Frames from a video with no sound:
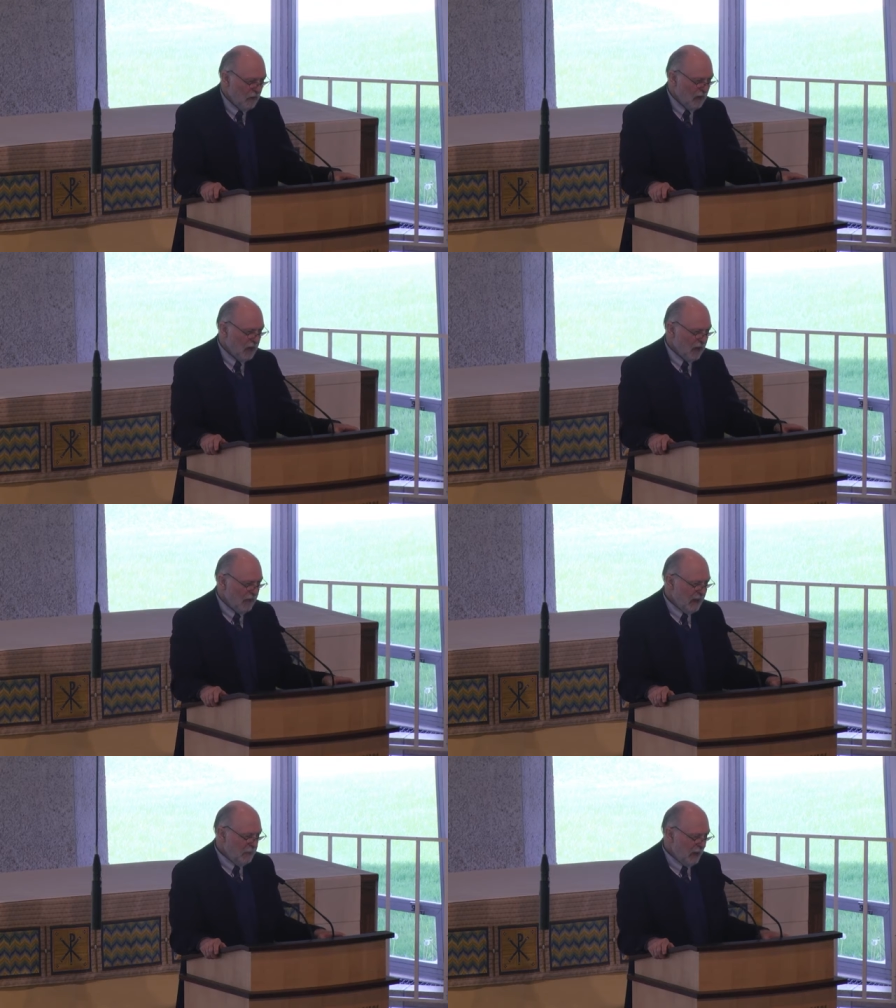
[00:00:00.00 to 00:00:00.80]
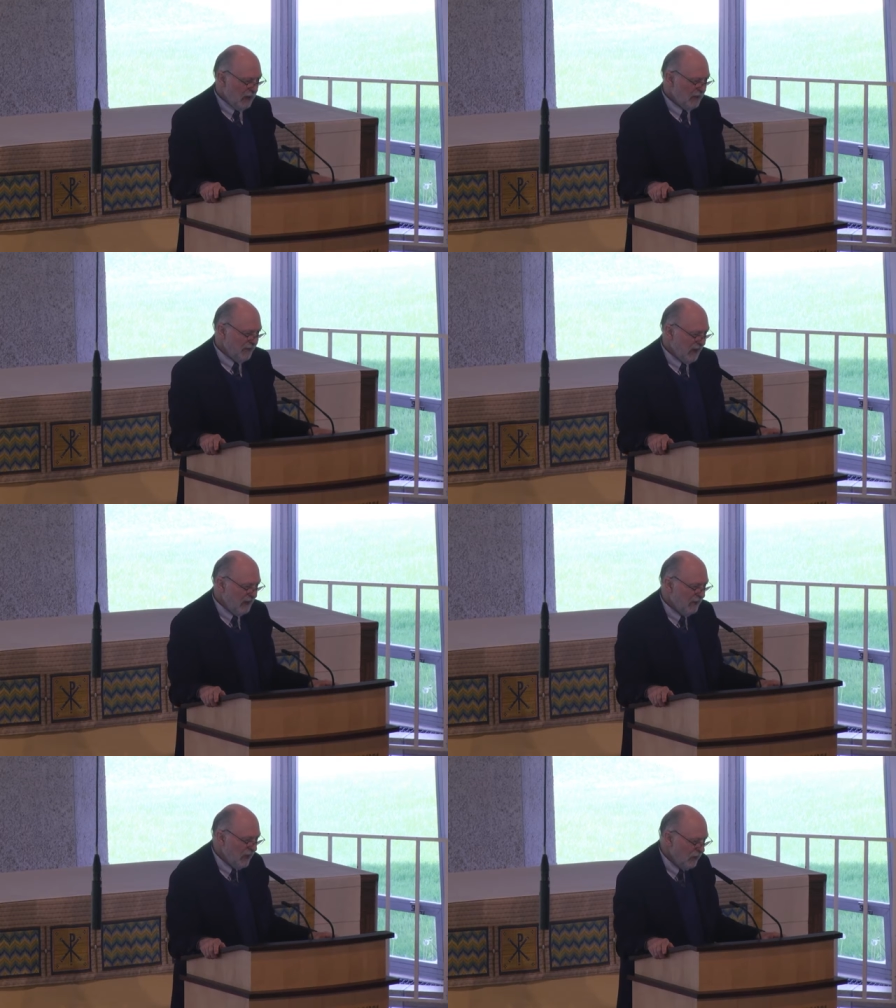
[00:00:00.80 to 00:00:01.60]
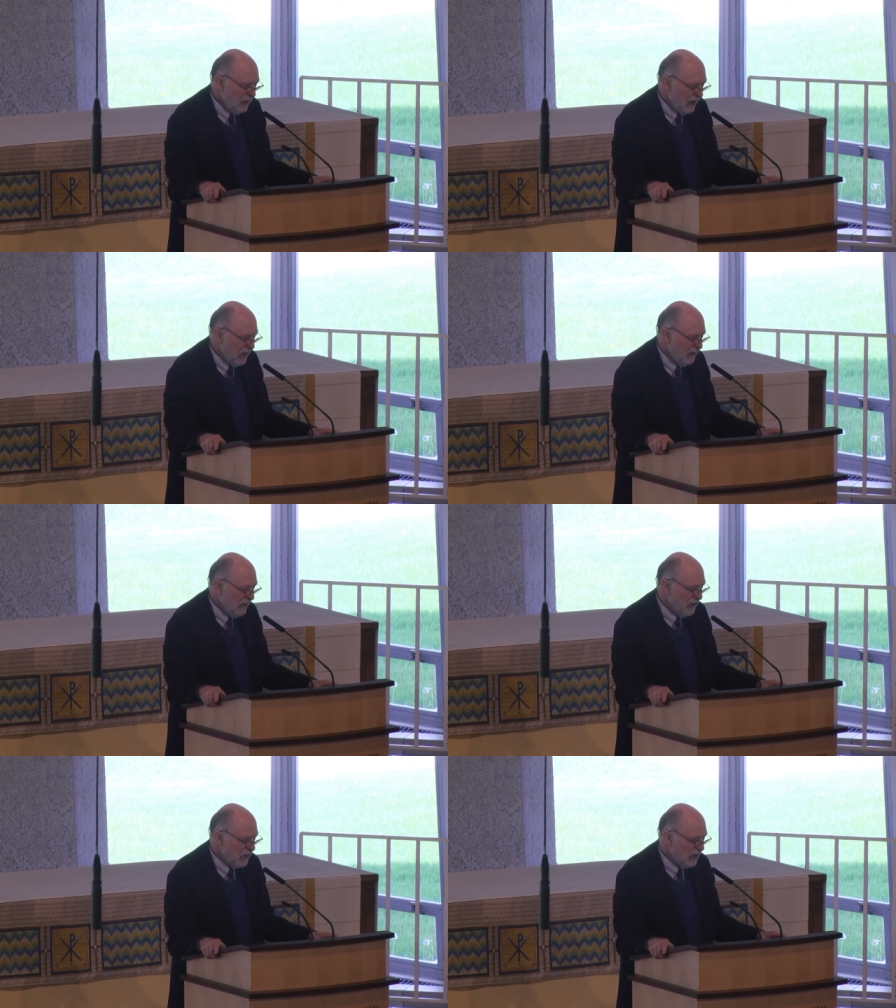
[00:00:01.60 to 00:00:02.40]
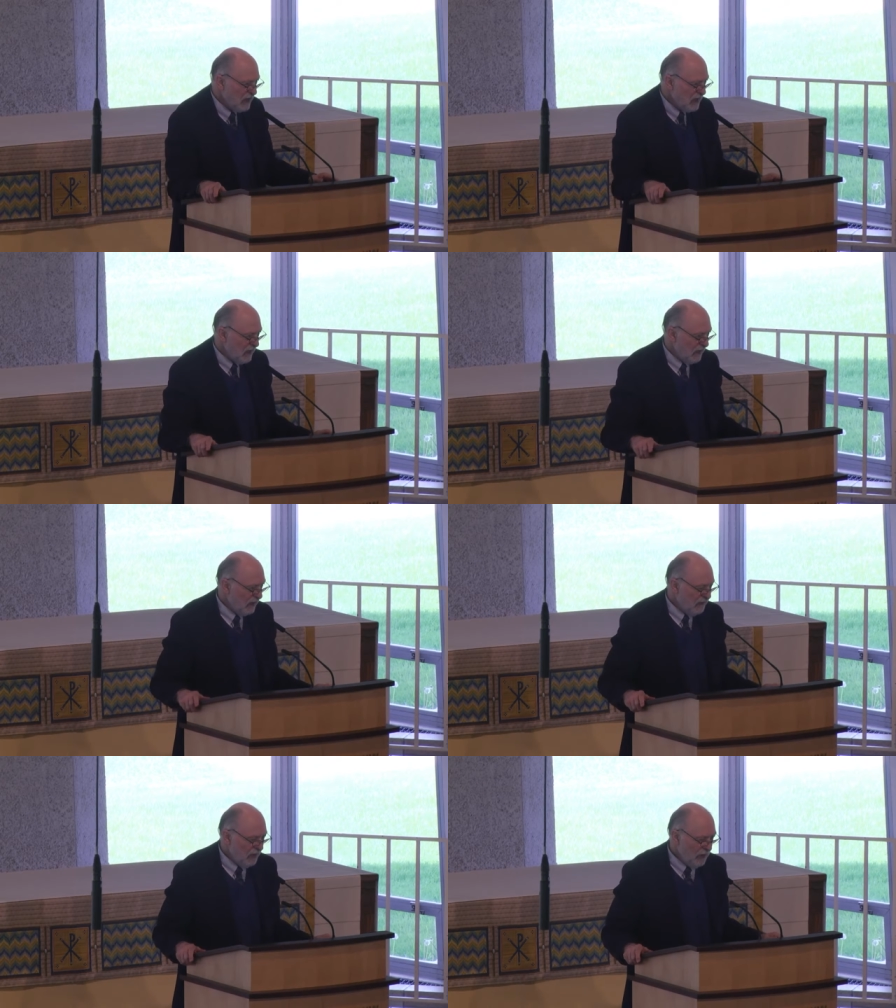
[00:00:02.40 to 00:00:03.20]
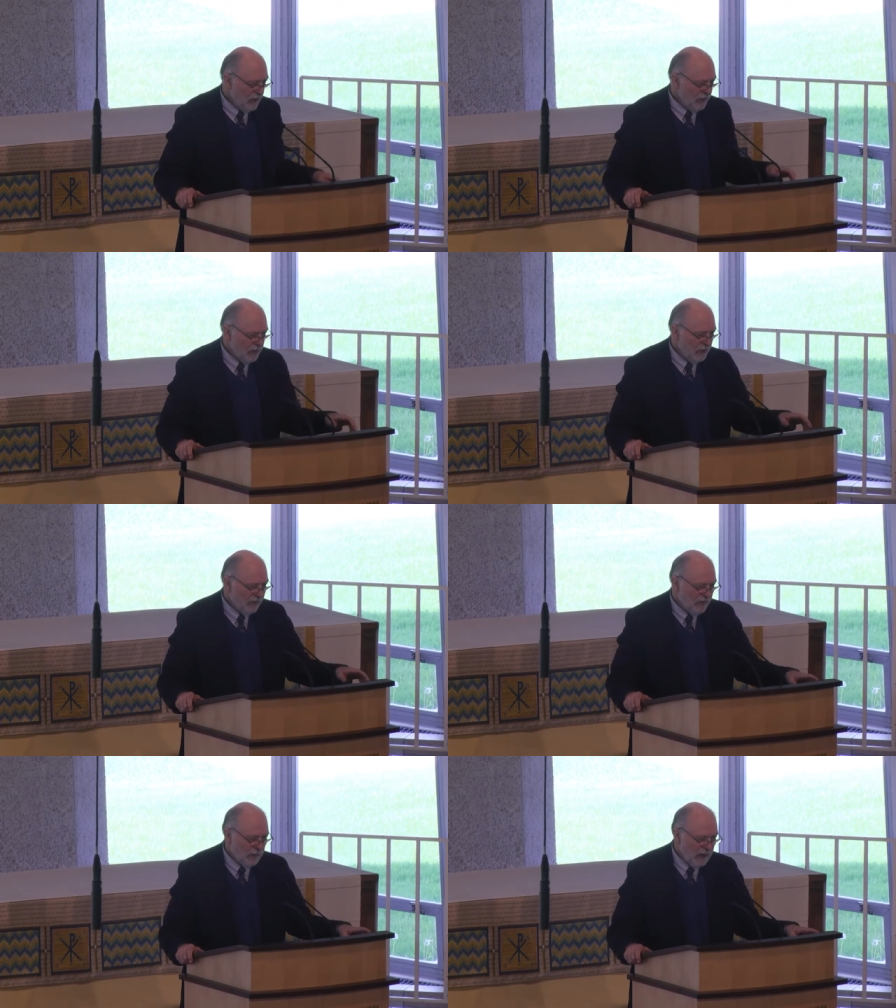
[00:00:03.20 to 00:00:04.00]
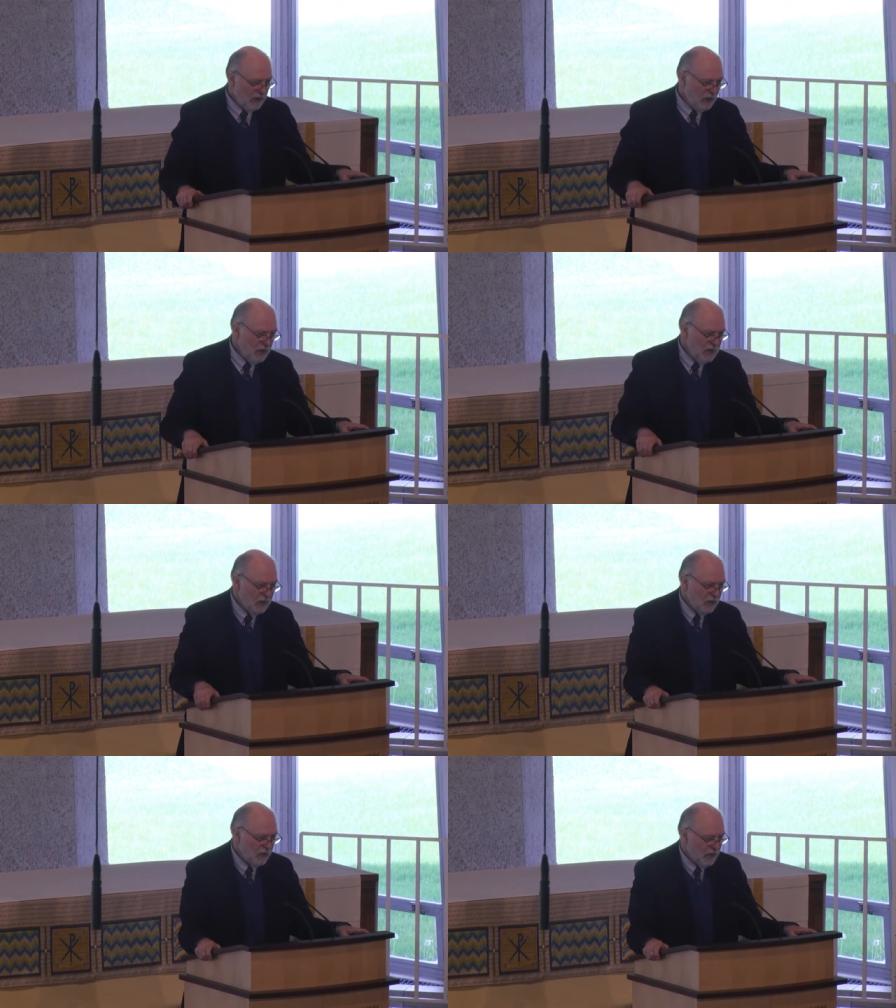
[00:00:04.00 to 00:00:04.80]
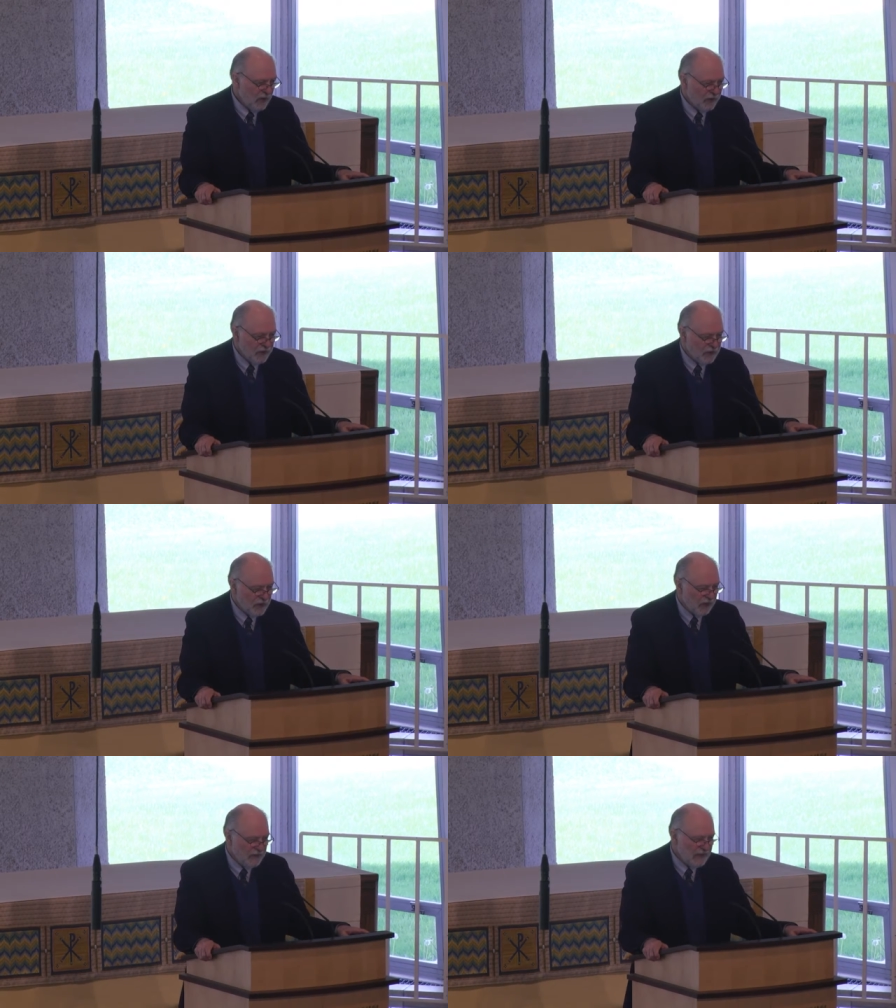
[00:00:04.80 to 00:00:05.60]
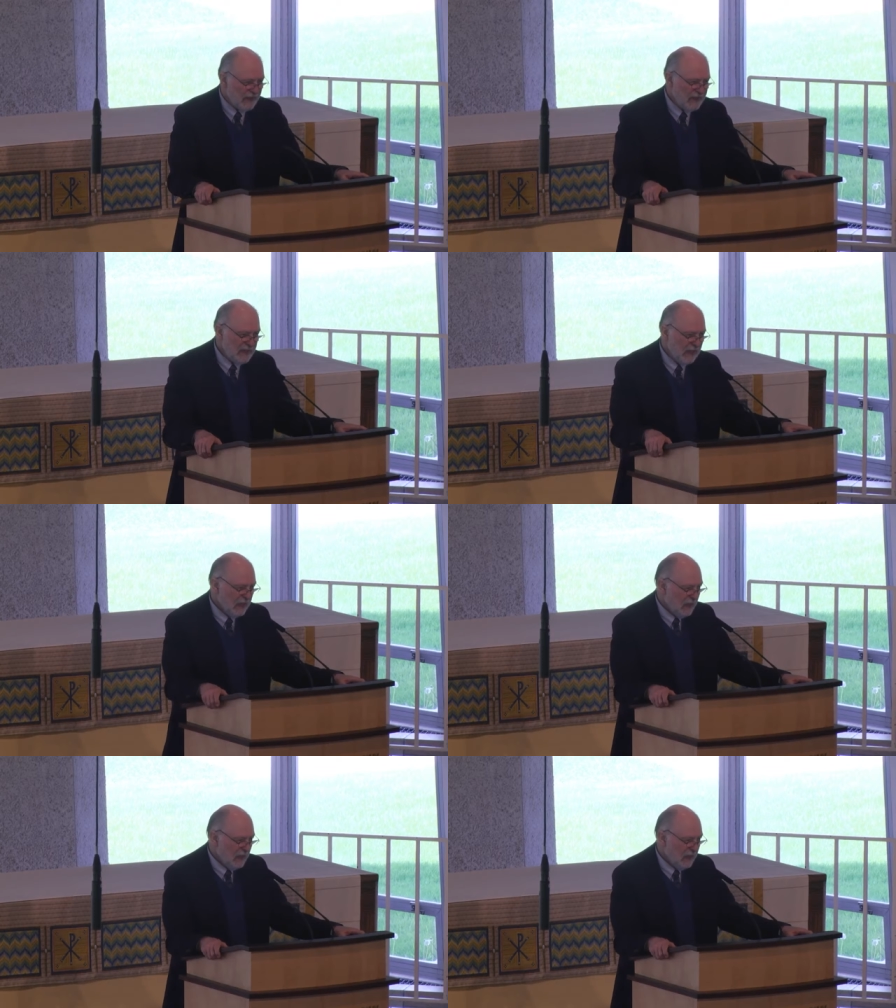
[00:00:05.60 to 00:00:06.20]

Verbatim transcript: We're coming upon the 500th anniversary of the Lutheran Reformation in 2017,